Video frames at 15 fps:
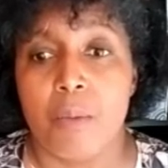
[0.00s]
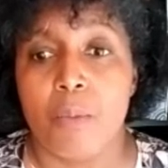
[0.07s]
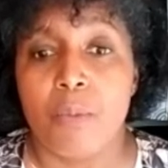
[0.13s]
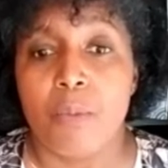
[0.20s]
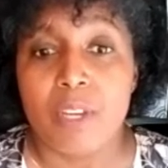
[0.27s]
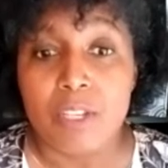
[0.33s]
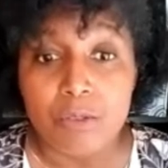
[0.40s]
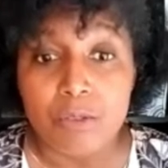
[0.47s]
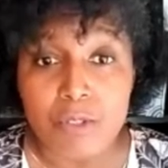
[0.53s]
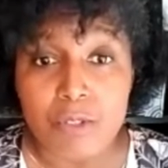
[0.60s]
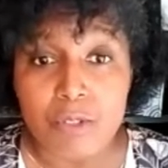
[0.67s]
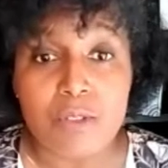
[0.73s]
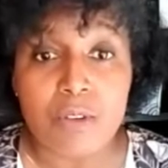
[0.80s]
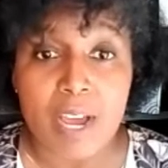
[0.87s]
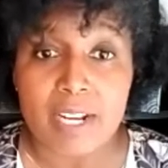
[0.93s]
when you do
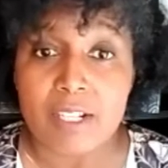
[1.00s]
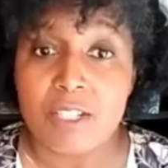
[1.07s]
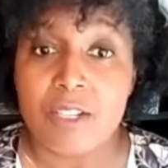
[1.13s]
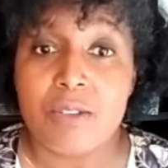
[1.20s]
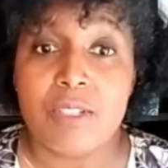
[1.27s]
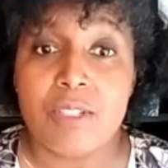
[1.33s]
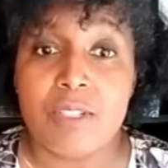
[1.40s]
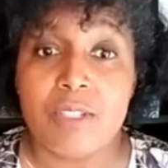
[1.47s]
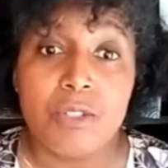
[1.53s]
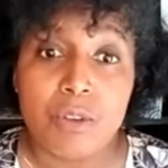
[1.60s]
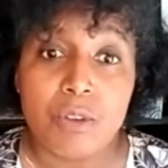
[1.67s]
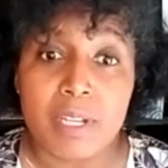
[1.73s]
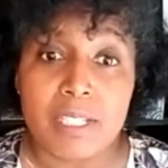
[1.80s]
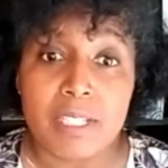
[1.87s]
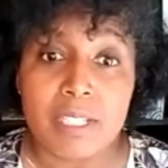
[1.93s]
the gratitudes and you do
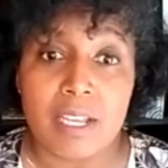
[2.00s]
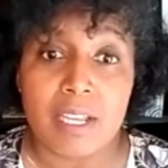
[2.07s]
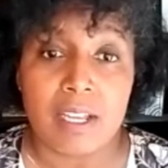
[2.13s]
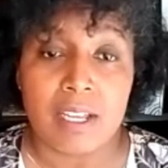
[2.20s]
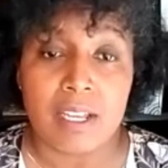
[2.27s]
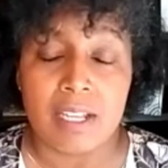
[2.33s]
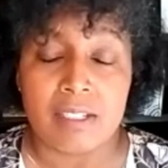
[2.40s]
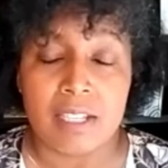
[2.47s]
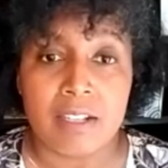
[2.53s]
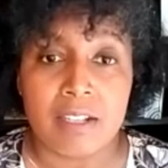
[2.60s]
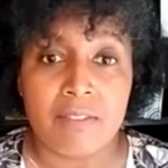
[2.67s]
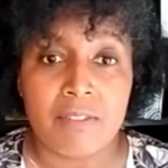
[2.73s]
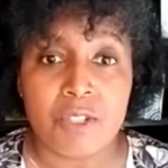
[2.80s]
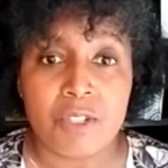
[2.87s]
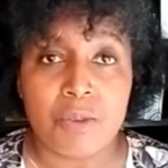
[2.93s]
them as
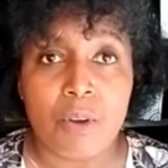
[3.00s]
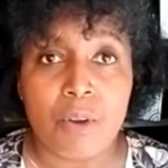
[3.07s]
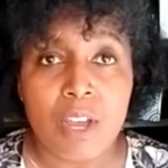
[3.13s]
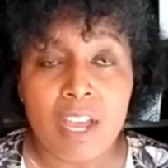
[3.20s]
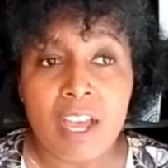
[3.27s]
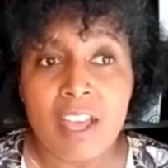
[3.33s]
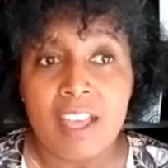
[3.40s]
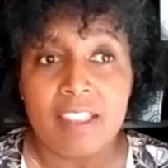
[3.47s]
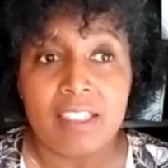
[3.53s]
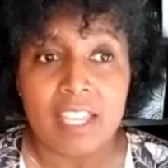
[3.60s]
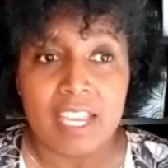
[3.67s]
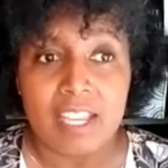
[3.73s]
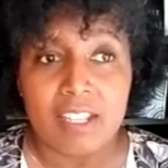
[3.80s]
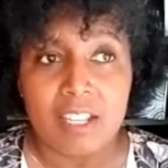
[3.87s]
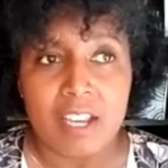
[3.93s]
individual,
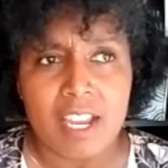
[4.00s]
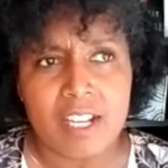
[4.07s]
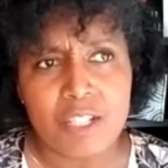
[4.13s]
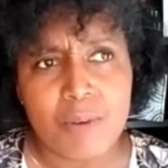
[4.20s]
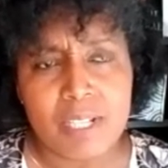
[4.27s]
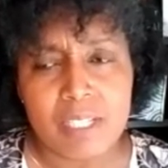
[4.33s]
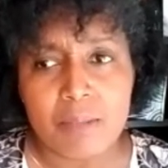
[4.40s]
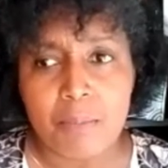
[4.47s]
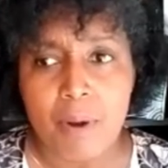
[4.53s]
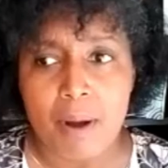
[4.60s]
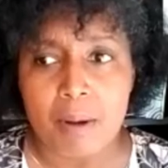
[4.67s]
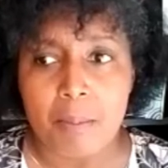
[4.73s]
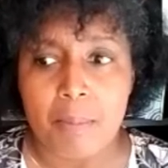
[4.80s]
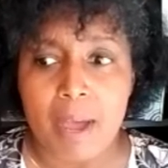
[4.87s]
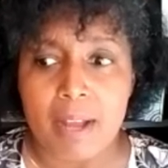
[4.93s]
the interesting
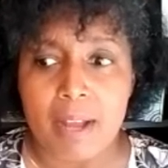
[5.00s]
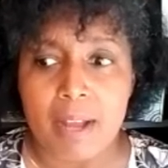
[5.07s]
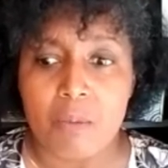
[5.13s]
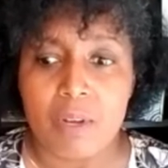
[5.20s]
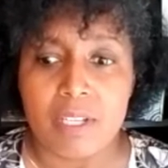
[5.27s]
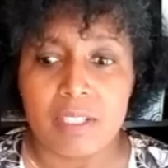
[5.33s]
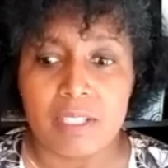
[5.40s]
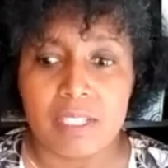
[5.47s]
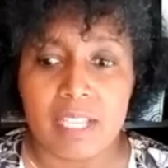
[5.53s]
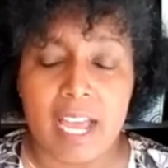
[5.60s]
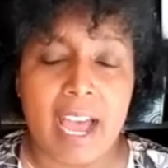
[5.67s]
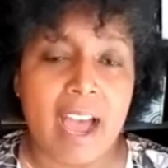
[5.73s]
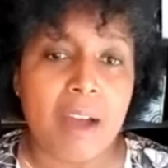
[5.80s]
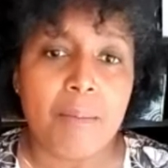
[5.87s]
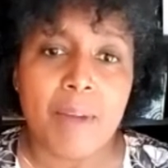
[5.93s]
part about it is
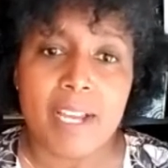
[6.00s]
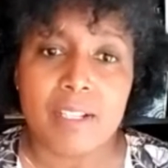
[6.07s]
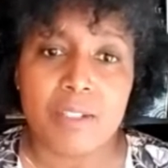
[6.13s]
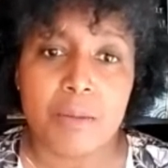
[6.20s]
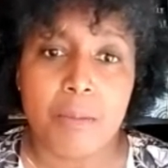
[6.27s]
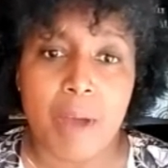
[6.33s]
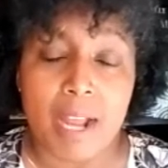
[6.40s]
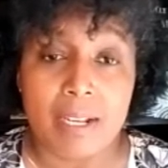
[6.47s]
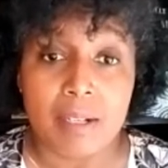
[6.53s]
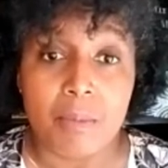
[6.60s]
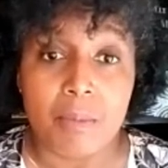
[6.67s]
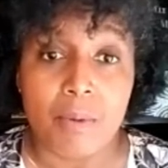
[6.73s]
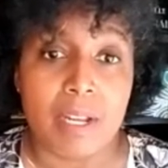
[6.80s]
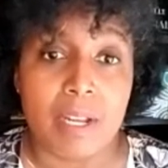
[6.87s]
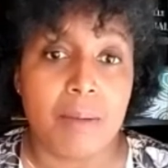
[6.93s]
that I might do mine in the
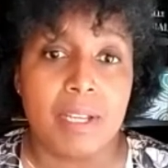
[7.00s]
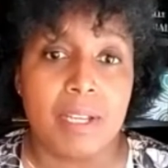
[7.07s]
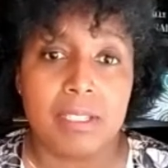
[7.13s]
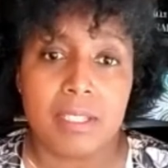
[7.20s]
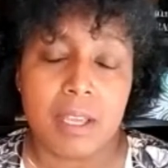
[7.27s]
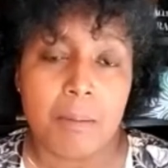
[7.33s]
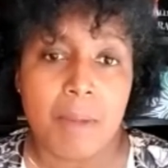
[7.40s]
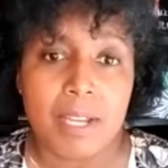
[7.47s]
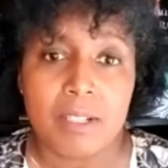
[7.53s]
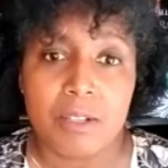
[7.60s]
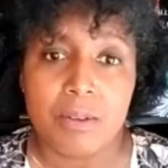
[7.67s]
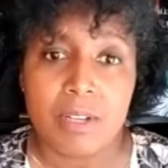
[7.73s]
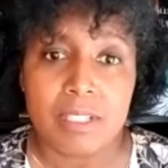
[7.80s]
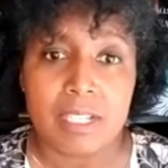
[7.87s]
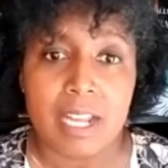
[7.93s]
morning and my son might do
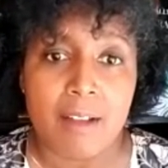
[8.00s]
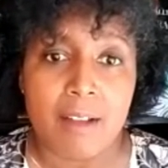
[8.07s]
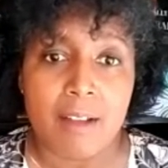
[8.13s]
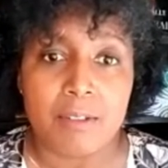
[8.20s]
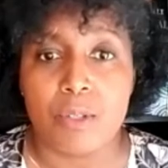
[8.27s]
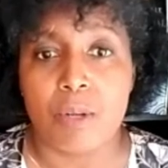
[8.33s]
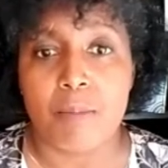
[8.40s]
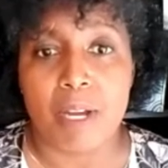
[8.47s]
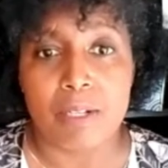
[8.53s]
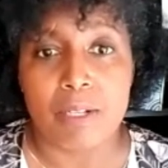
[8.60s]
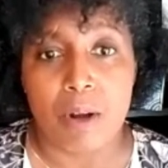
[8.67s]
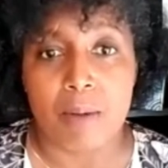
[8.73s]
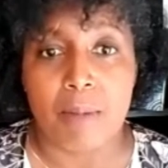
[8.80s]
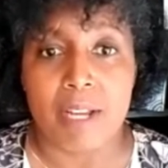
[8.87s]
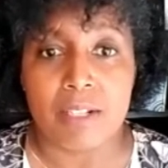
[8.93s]
his in the afternoon, my
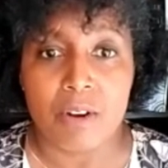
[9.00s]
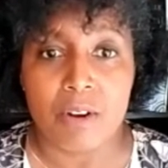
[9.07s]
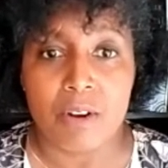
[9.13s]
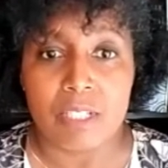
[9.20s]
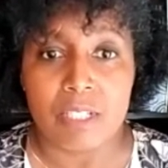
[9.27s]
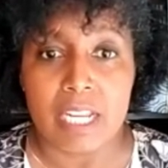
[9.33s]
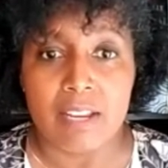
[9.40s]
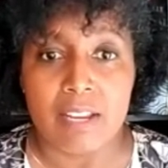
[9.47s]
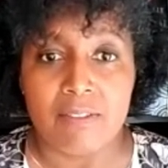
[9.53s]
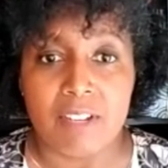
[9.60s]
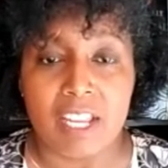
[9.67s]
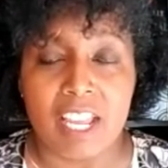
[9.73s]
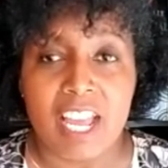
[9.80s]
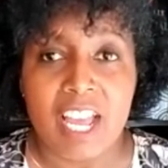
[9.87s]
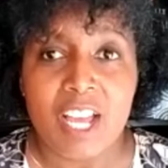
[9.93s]
daughter might do hers in the
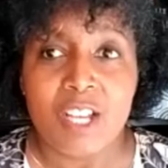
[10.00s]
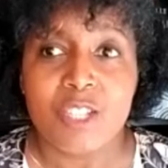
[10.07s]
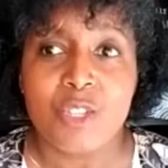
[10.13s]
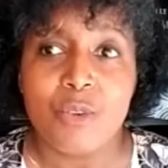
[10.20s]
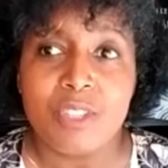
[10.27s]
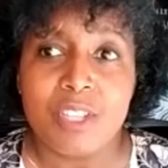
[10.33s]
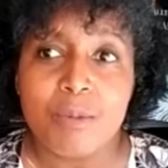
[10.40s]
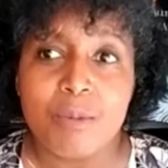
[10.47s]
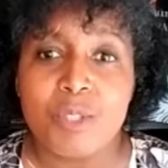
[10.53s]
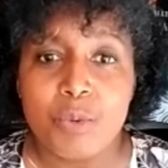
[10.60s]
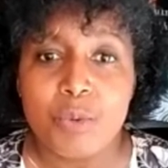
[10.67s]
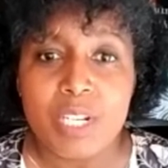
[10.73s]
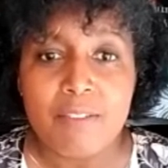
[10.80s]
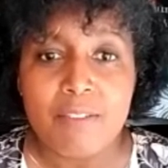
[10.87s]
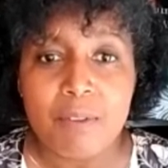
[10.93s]
evening. So there was
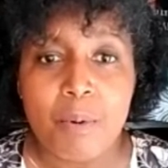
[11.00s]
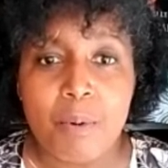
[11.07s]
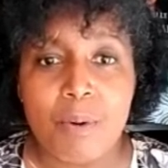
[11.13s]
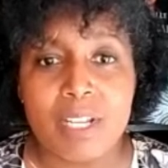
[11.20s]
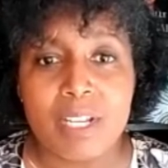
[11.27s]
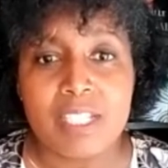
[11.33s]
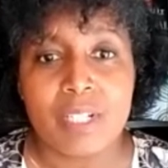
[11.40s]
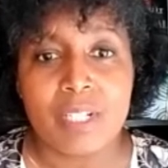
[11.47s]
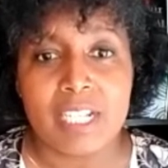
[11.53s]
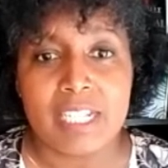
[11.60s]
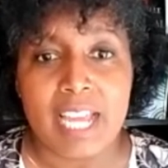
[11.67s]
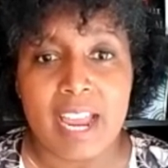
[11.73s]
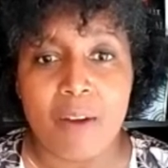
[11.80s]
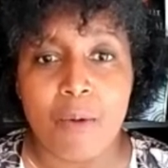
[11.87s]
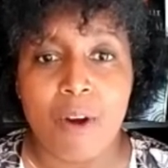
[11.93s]
3 different points during the
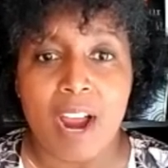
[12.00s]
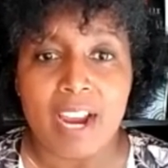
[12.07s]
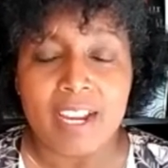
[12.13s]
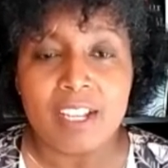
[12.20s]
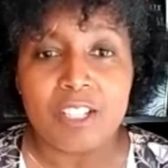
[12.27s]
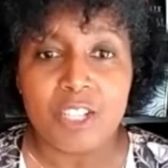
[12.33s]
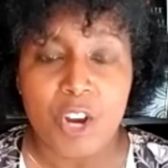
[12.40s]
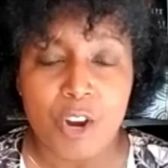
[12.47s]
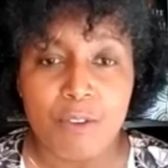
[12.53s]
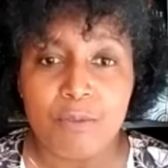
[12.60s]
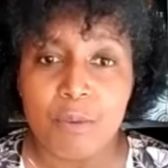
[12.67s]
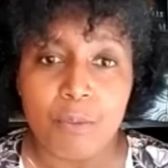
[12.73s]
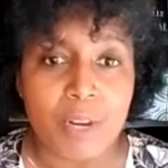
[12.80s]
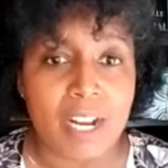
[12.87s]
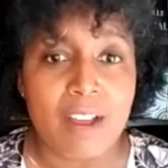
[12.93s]
day where I could turn
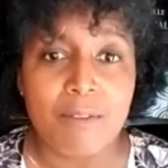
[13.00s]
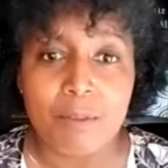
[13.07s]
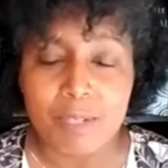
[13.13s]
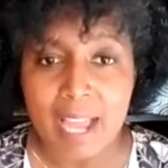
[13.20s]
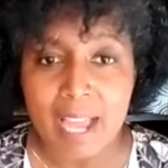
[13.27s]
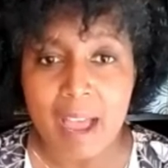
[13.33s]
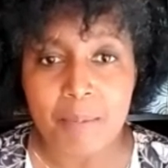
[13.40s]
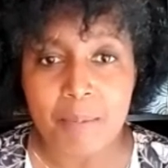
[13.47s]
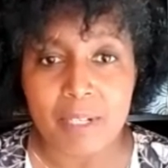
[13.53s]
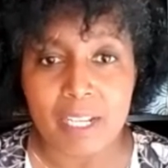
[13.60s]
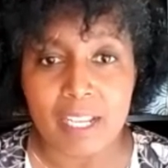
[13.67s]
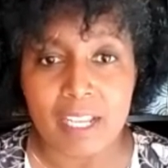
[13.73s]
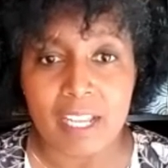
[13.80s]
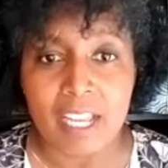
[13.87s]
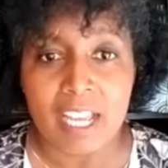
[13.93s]
from whatever was
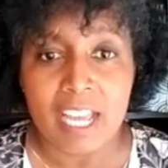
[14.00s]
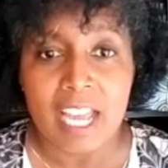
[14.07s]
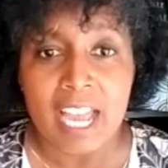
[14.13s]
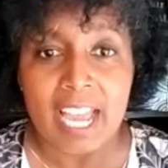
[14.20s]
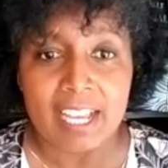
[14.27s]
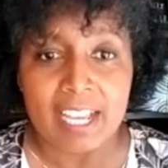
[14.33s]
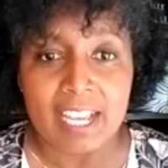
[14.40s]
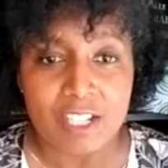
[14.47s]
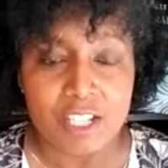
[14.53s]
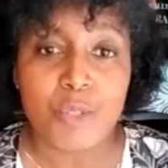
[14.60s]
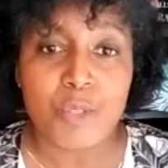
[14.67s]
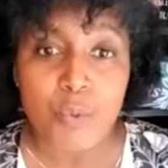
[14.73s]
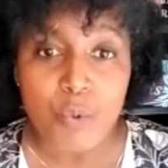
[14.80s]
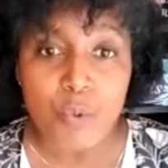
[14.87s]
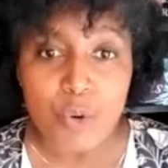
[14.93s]
happening and turn
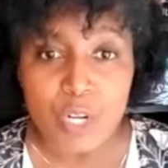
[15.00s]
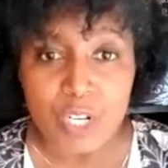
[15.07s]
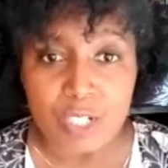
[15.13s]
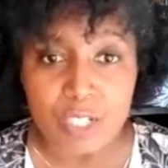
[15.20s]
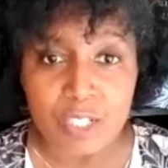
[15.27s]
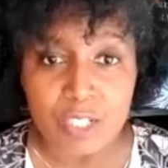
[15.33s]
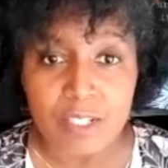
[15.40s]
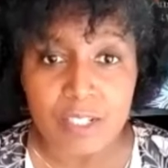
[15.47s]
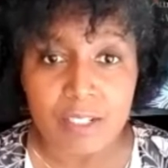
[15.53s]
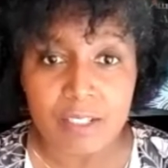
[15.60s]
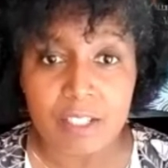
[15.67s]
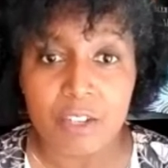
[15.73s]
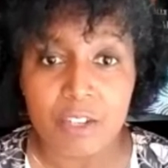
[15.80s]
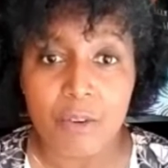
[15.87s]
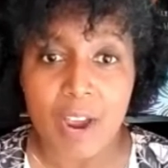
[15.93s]
towards
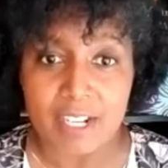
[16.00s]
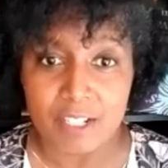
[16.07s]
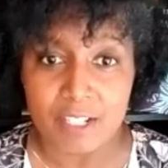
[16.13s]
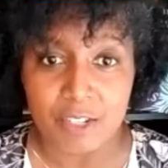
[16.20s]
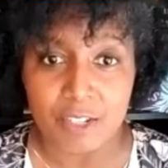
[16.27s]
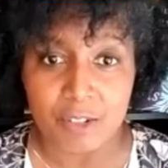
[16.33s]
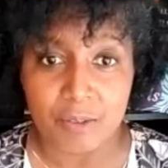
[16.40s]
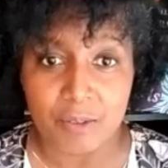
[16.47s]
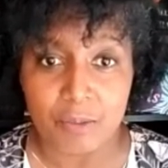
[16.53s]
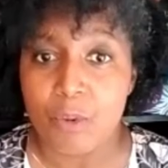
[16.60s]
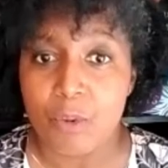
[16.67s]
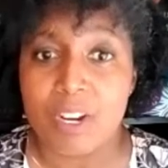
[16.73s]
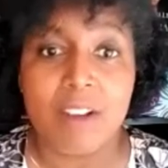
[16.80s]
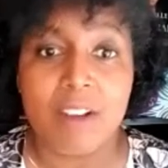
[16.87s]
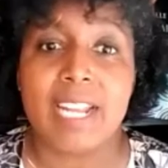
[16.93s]
the gratitude,
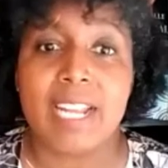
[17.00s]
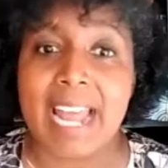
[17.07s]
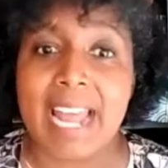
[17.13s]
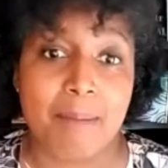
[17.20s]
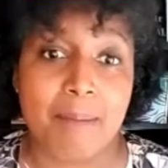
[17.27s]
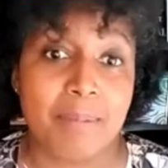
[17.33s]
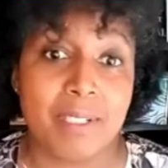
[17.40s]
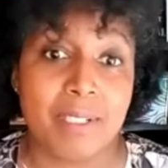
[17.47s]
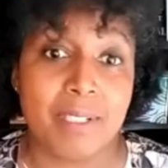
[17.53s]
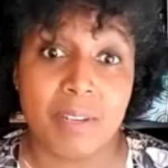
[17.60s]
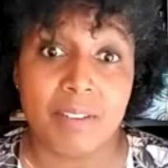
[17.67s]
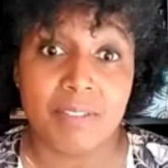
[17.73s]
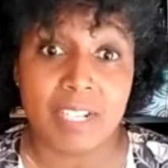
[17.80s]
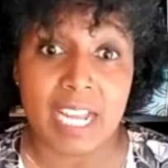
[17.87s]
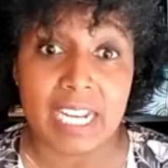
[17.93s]
whatever that happened to
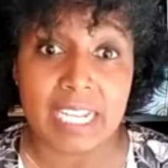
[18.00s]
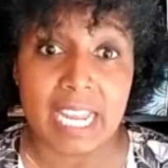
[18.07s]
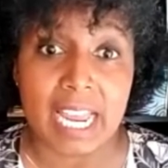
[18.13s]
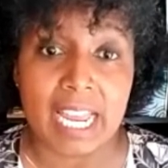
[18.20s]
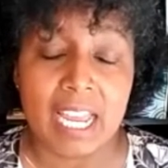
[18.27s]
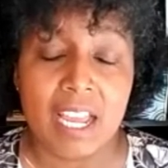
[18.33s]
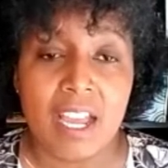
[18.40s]
be for that day.